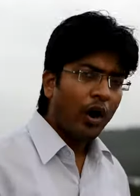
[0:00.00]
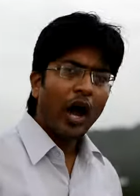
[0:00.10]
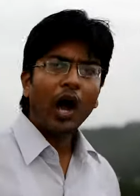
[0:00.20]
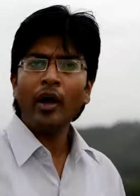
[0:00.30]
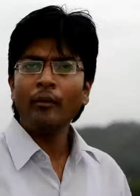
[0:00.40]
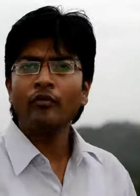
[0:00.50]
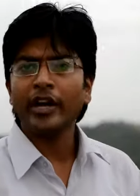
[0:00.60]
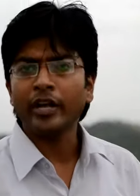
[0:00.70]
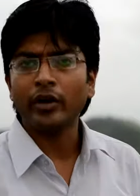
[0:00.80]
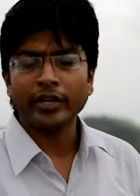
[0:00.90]
How I'm
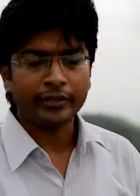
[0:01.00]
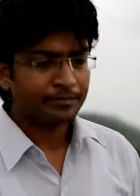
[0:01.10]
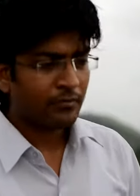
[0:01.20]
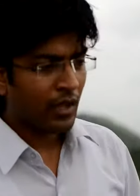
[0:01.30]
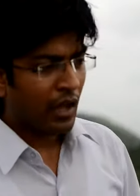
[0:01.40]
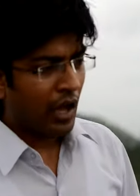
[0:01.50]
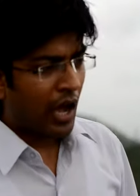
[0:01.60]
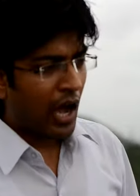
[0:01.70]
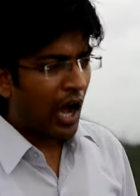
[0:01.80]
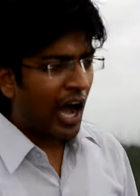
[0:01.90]
working on it?
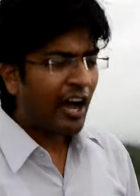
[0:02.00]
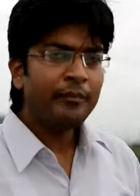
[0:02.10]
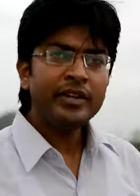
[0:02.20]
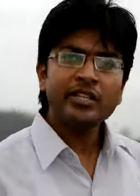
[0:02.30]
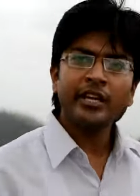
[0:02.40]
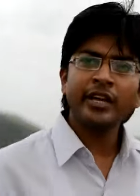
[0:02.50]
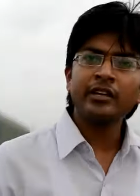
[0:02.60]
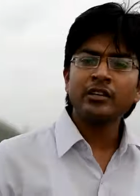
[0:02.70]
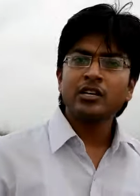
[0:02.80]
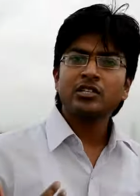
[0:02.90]
I have been
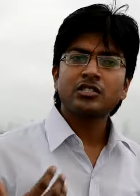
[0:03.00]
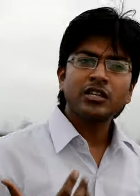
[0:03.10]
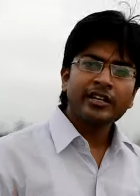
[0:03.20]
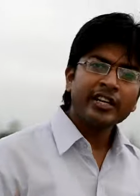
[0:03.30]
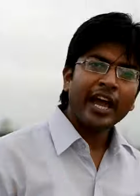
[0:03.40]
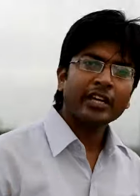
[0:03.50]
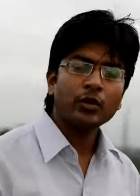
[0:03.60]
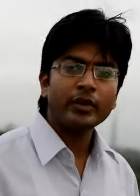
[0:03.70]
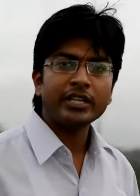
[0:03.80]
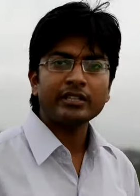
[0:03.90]
taking certain
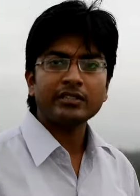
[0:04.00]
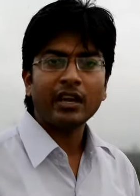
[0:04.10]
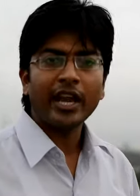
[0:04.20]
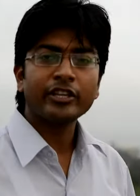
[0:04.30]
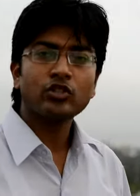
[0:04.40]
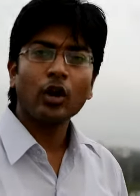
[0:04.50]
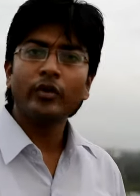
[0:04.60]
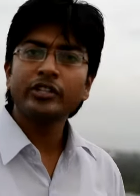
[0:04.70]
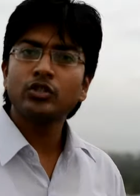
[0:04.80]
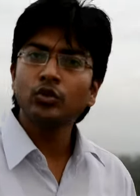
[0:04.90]
activities like
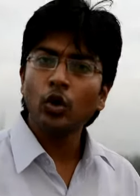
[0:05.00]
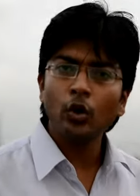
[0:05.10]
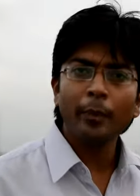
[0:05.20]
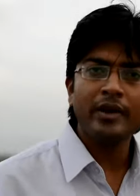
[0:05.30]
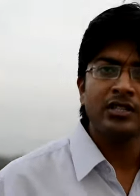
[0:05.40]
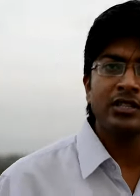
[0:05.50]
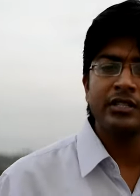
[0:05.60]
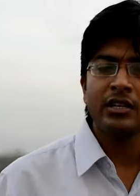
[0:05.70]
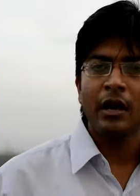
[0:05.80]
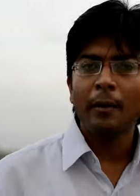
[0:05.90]
solving Sudoku puzzles,
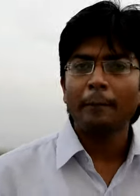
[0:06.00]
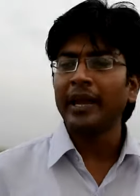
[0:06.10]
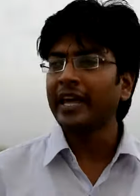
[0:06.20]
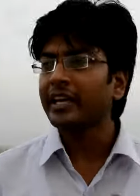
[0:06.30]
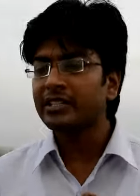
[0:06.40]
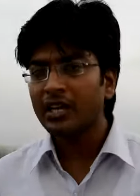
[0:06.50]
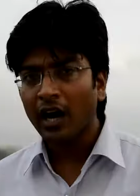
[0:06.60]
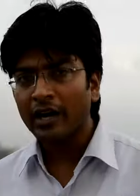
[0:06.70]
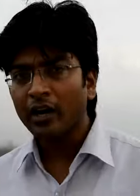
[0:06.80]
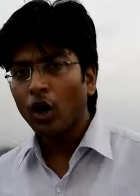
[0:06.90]
playing
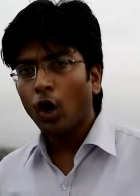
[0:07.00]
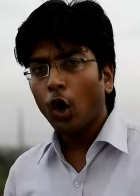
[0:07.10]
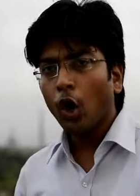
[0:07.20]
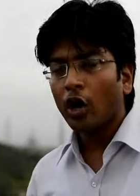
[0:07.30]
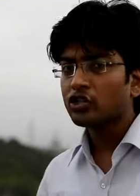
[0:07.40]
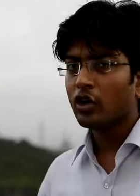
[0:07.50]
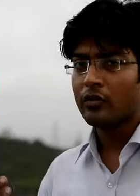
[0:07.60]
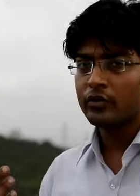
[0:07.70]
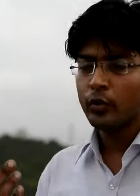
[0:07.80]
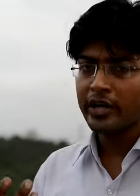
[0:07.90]
guitar, or
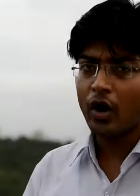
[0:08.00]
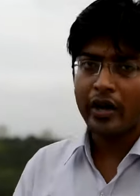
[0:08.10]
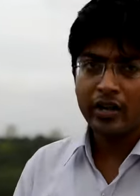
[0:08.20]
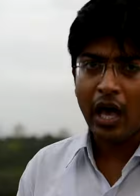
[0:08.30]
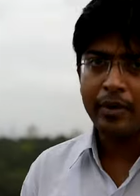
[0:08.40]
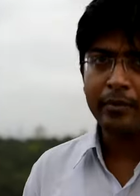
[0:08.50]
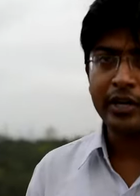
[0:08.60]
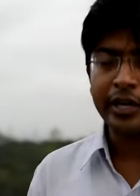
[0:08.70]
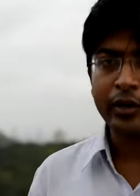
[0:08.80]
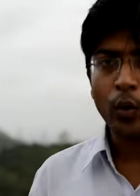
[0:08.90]
doing origami
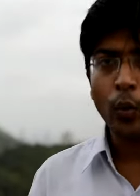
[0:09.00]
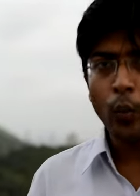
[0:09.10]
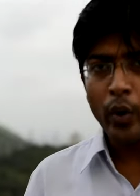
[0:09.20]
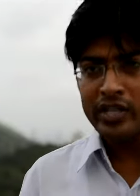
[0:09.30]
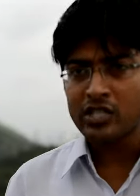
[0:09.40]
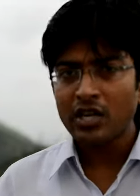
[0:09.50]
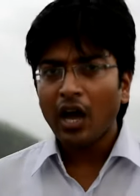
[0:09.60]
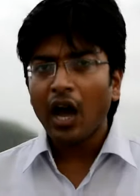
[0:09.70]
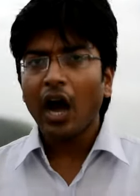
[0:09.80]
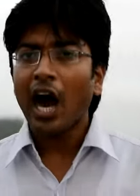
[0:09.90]
building, which
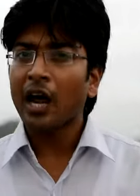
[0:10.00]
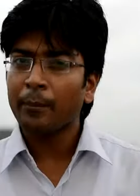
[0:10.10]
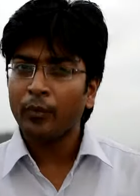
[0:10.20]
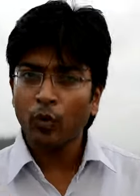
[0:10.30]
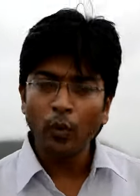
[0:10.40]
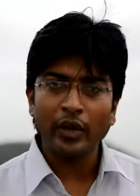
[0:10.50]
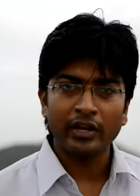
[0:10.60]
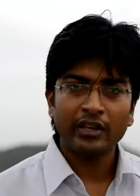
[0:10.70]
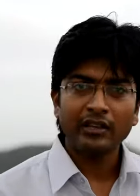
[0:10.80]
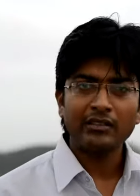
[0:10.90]
are proven
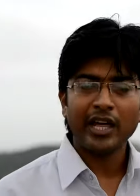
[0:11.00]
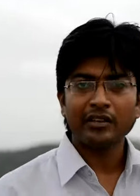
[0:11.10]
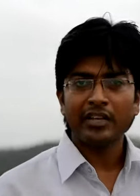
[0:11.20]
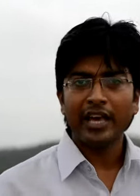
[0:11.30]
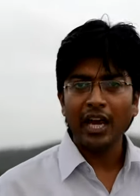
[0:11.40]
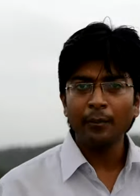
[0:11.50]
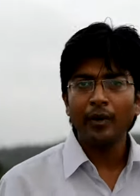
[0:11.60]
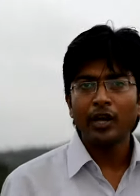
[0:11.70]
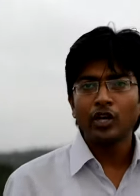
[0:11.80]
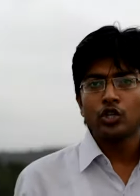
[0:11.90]
that they help
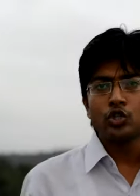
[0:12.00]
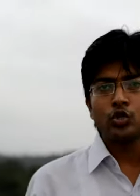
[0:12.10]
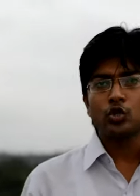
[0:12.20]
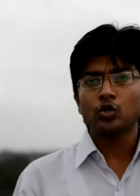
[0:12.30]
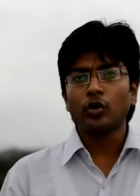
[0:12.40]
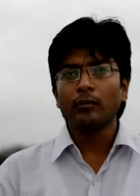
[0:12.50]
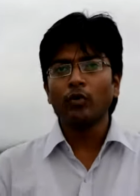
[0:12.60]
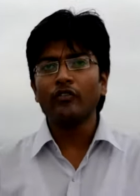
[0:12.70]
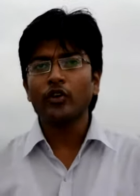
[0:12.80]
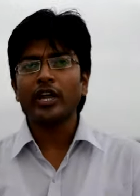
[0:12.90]
to
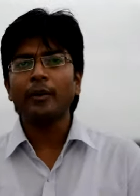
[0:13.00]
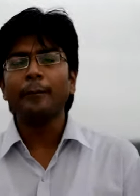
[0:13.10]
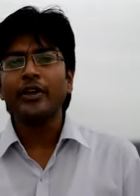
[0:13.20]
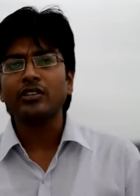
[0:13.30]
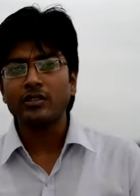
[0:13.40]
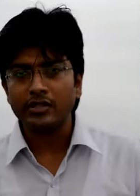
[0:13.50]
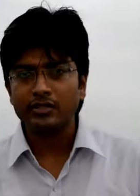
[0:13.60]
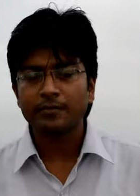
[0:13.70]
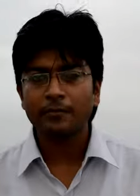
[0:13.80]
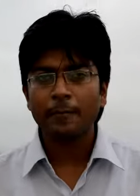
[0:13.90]
remove your
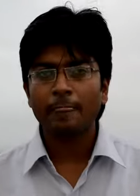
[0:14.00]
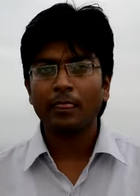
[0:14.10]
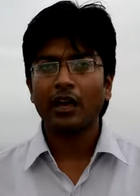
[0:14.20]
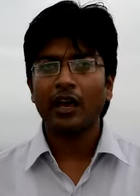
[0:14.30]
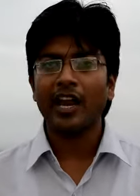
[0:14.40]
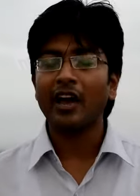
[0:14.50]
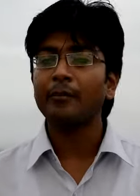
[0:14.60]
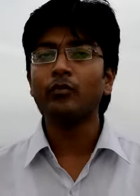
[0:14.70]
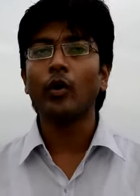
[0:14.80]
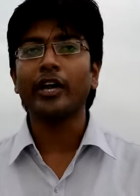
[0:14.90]
impatientness, and I have
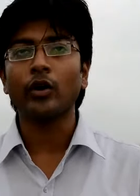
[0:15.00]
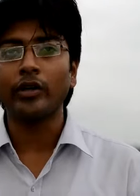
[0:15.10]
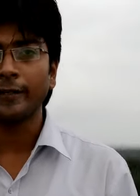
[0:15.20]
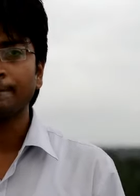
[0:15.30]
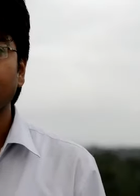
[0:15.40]
been working on it.